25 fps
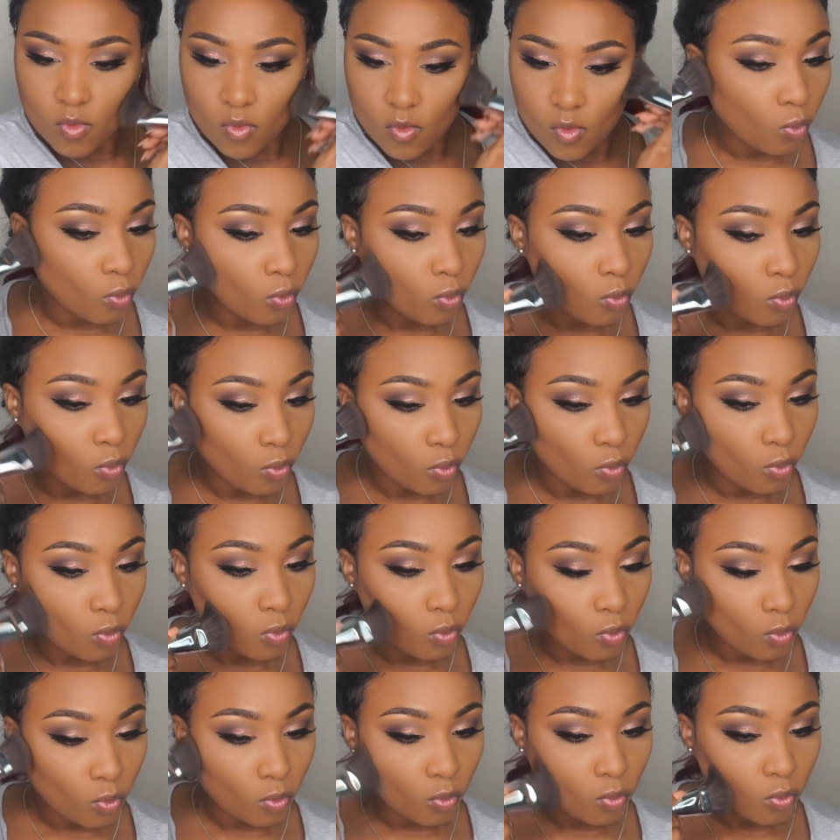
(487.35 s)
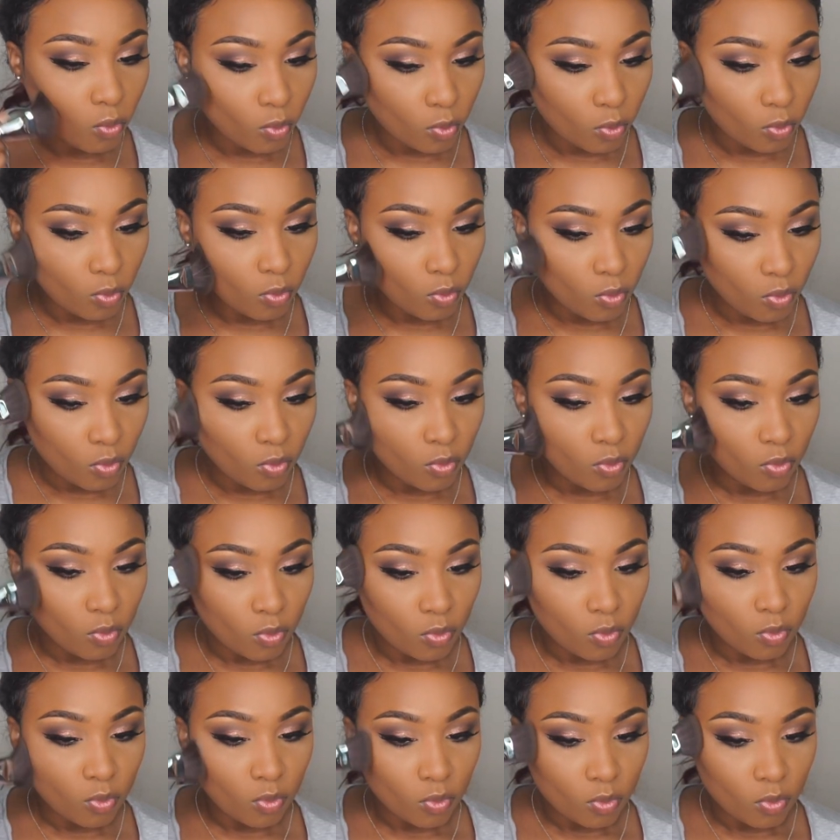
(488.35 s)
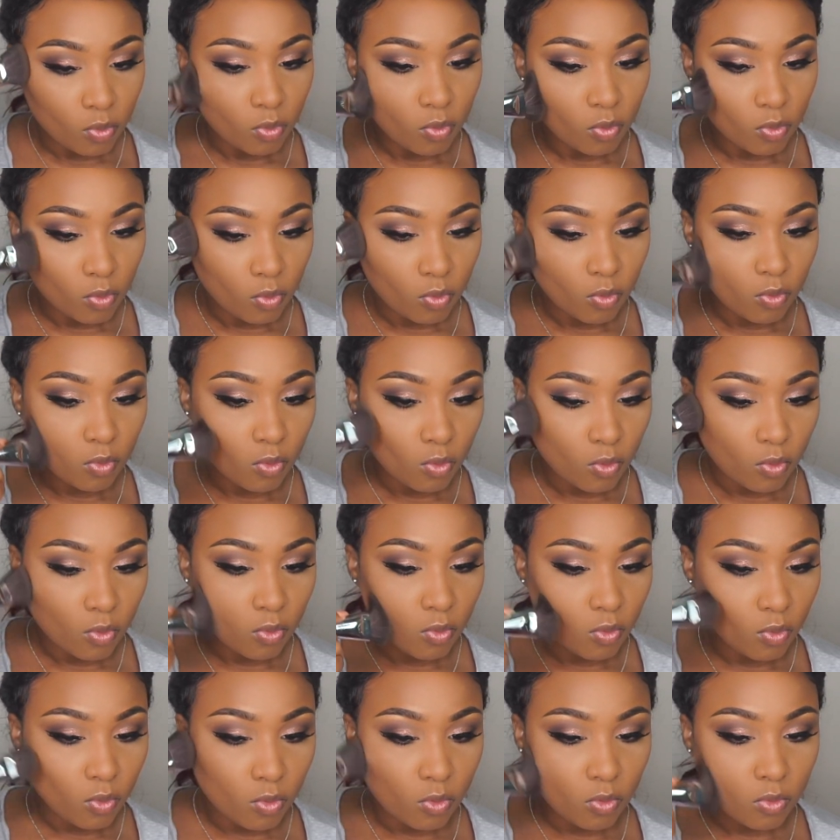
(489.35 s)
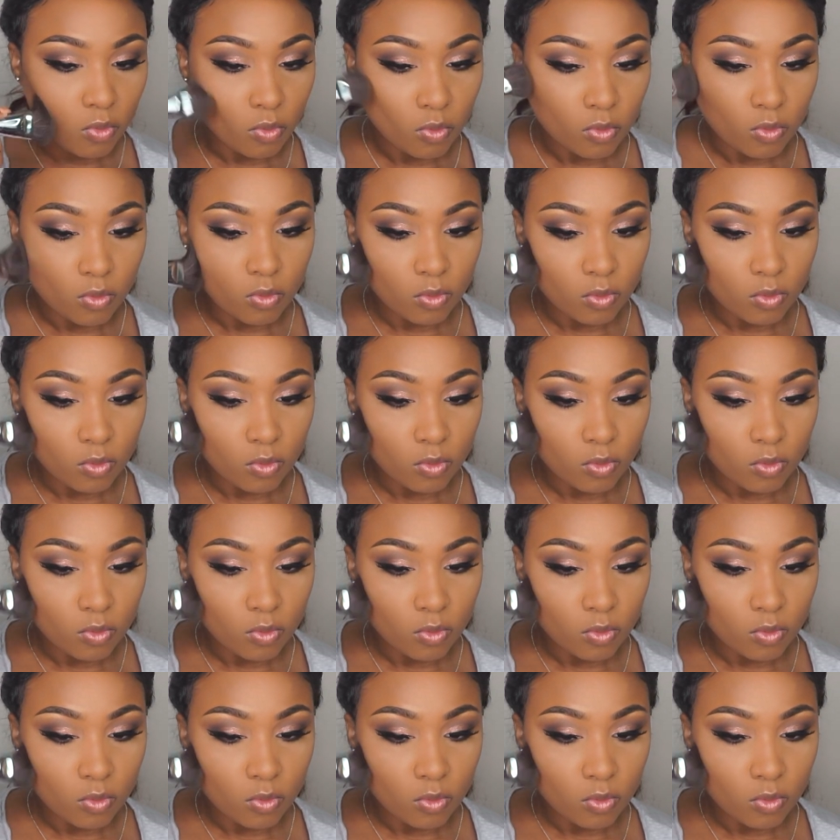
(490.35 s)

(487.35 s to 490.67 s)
(silence)